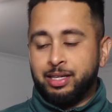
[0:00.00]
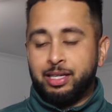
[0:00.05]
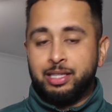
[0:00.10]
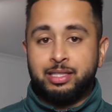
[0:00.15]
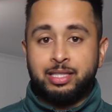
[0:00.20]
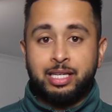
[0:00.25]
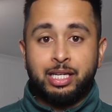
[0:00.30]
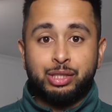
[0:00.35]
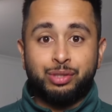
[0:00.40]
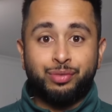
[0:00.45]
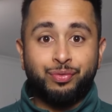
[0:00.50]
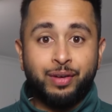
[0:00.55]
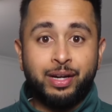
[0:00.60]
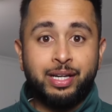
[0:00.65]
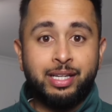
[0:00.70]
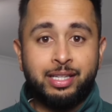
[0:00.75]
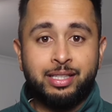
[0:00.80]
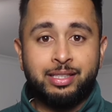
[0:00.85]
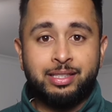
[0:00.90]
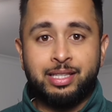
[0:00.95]
It sounds
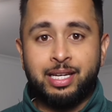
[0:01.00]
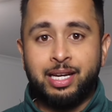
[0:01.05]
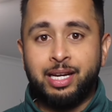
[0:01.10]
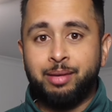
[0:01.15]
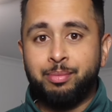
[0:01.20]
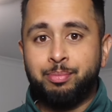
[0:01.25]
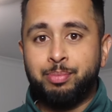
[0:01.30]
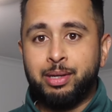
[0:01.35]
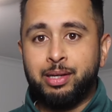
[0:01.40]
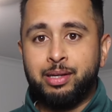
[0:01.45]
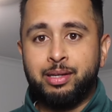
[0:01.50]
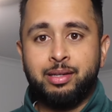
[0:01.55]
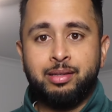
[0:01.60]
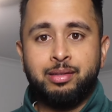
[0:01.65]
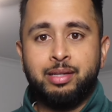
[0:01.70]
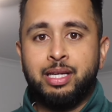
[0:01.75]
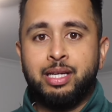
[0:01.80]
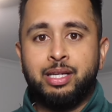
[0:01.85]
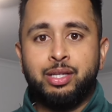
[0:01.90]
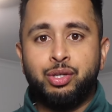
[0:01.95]
funny to say, but
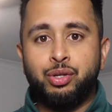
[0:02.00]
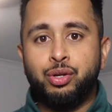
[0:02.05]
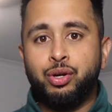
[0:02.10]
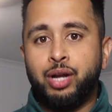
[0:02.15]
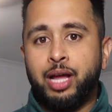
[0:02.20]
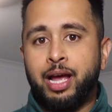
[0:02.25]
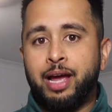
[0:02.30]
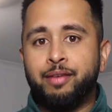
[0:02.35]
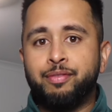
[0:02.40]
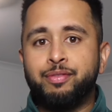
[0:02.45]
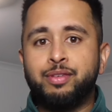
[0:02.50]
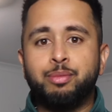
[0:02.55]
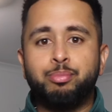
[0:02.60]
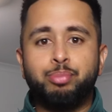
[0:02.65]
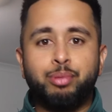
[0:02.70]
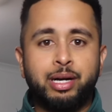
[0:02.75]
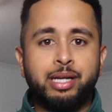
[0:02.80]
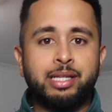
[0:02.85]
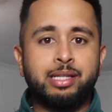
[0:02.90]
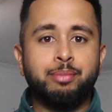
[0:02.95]
you don't have to
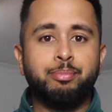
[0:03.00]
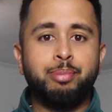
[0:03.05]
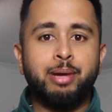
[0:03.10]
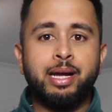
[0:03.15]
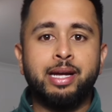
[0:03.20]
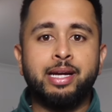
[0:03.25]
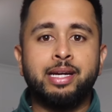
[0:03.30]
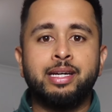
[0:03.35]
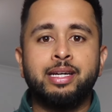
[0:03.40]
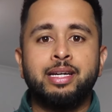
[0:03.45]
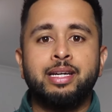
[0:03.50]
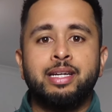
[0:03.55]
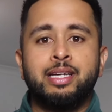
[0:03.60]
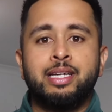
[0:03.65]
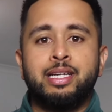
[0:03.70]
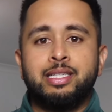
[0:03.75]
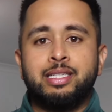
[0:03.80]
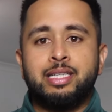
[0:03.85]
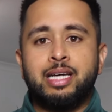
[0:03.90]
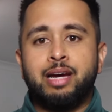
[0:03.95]
break the bank
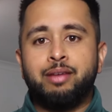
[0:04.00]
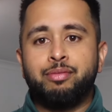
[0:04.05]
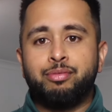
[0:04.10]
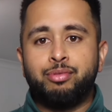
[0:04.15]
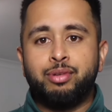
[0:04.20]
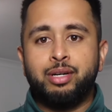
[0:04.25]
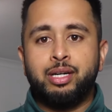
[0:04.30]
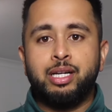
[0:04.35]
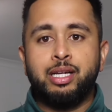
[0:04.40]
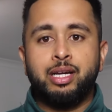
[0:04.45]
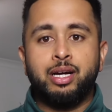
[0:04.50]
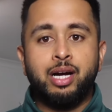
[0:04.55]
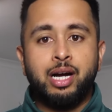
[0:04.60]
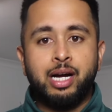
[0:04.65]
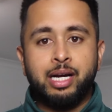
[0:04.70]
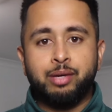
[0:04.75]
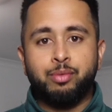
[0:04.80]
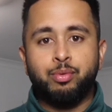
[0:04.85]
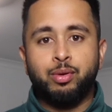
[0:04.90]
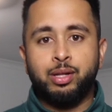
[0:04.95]
to have really
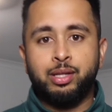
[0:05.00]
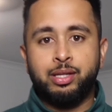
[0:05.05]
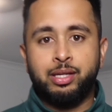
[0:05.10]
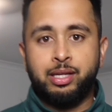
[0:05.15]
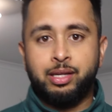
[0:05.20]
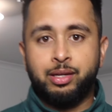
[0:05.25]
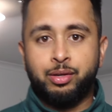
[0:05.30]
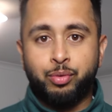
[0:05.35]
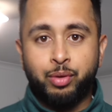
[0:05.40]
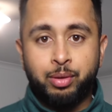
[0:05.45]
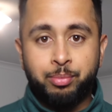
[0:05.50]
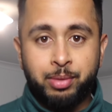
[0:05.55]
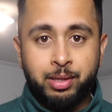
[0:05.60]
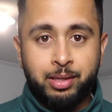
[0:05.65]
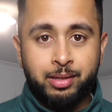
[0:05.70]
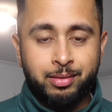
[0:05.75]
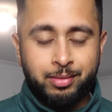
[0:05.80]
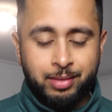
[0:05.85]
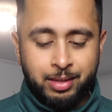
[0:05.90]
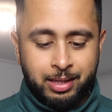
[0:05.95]
high quality
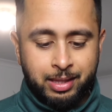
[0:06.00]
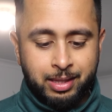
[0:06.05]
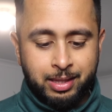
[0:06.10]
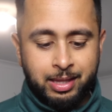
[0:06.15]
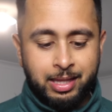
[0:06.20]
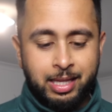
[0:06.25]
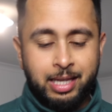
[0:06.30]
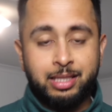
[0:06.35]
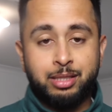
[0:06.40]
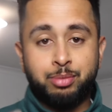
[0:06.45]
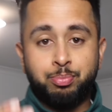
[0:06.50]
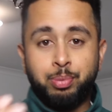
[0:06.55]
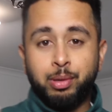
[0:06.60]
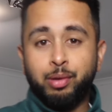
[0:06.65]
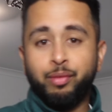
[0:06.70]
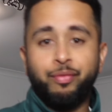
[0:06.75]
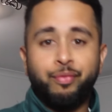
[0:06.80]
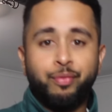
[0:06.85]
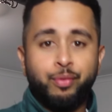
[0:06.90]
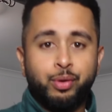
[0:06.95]
equipment that is
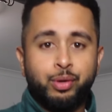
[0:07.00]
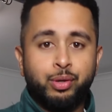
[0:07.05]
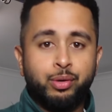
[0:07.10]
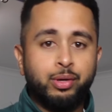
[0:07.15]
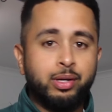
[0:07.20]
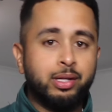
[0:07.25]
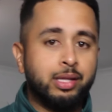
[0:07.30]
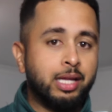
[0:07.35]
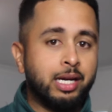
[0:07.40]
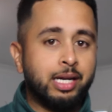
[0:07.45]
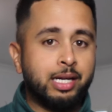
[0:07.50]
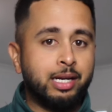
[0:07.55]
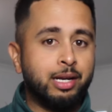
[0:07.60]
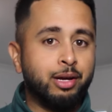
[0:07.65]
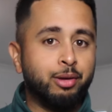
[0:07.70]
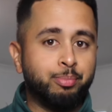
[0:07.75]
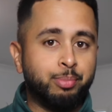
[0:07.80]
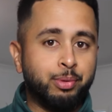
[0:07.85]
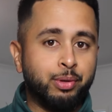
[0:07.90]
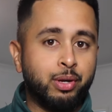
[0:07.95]
built for you and that can
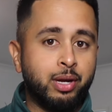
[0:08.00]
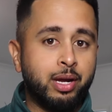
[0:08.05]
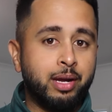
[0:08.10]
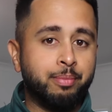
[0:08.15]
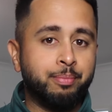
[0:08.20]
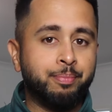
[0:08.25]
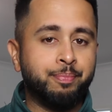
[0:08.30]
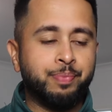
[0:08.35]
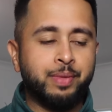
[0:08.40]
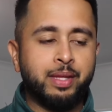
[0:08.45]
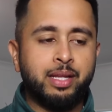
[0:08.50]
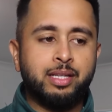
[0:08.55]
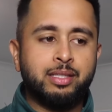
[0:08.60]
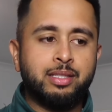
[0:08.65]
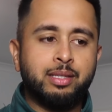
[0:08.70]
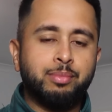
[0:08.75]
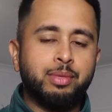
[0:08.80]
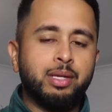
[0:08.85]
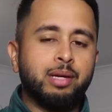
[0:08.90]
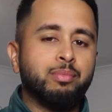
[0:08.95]
help your game. And that's
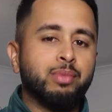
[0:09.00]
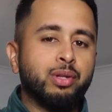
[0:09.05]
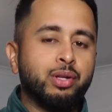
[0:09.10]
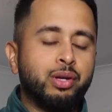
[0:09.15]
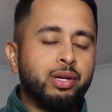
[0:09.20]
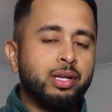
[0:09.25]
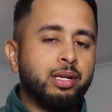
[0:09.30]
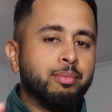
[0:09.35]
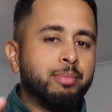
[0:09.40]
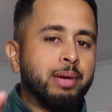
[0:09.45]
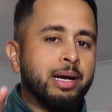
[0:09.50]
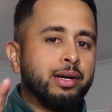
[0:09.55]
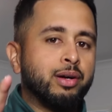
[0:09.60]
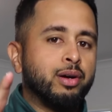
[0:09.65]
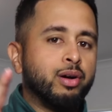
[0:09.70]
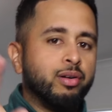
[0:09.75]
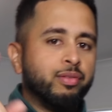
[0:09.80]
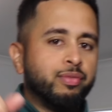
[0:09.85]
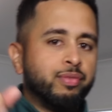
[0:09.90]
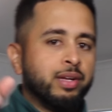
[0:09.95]
something I'm learning about
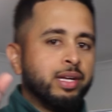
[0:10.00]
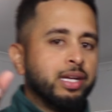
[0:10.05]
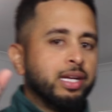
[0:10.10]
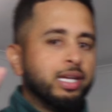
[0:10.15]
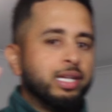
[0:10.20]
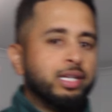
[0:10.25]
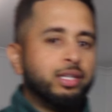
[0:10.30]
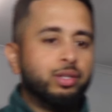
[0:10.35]
golf.